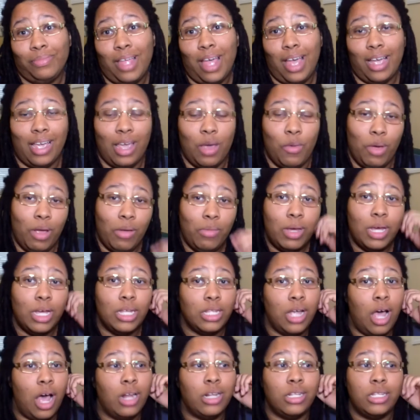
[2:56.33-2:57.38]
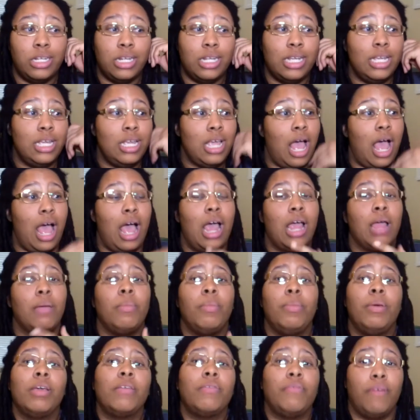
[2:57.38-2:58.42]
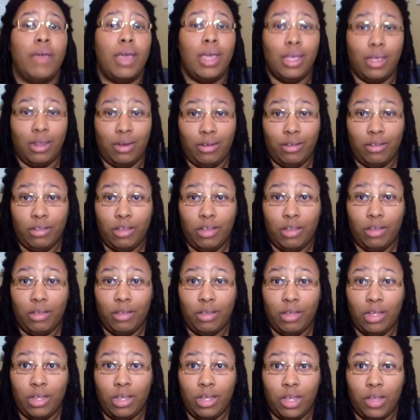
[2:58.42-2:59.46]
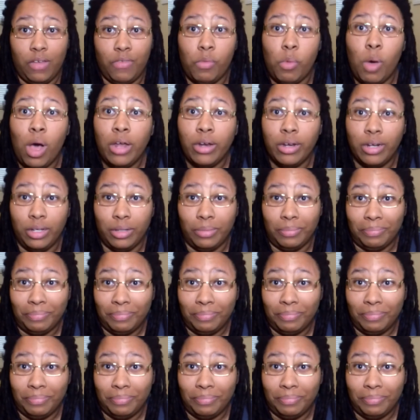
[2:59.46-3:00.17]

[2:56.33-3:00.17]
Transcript: I can't wait, because honestly, I am a big fan of Wanda.